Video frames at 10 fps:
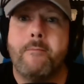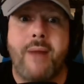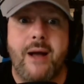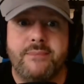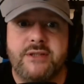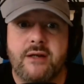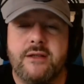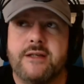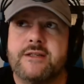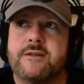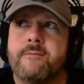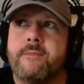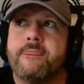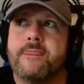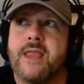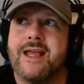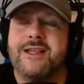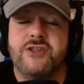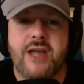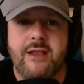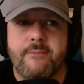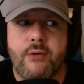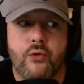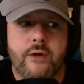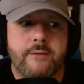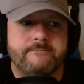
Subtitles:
Pop Douglas, and Jalen Polk.